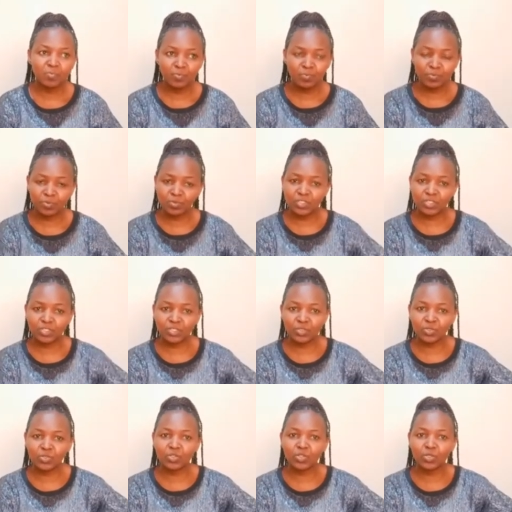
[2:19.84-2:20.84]
puts
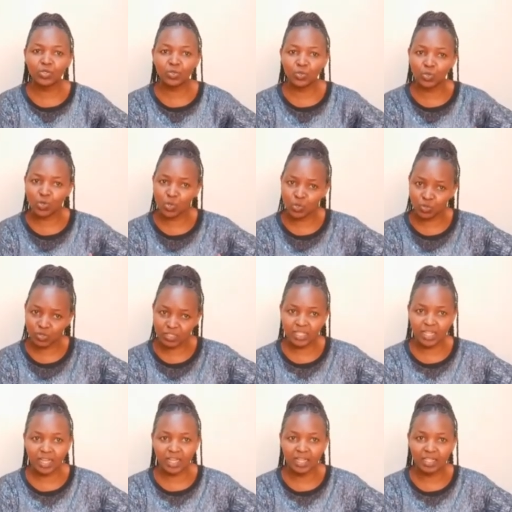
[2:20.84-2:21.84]
you
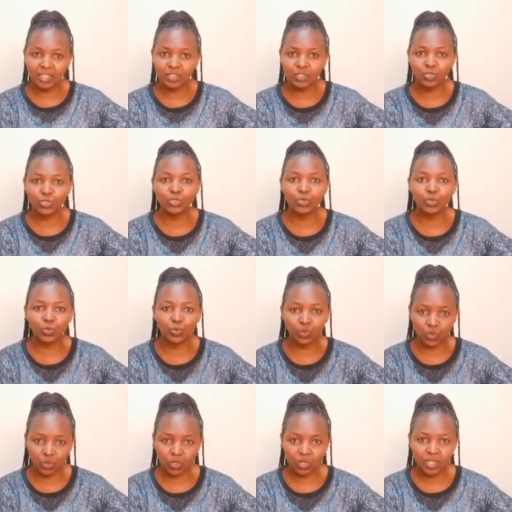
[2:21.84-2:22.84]
closer to your
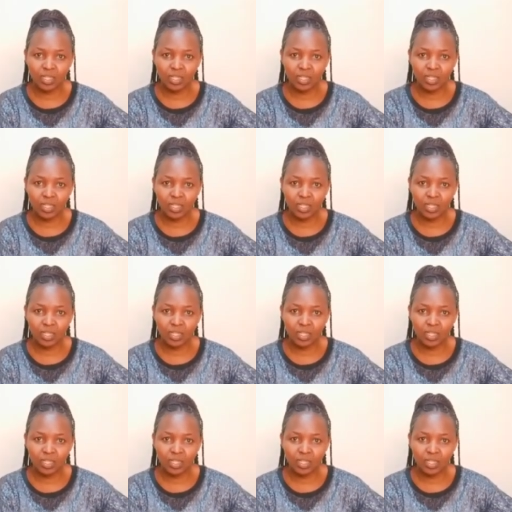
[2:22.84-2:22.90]
goal.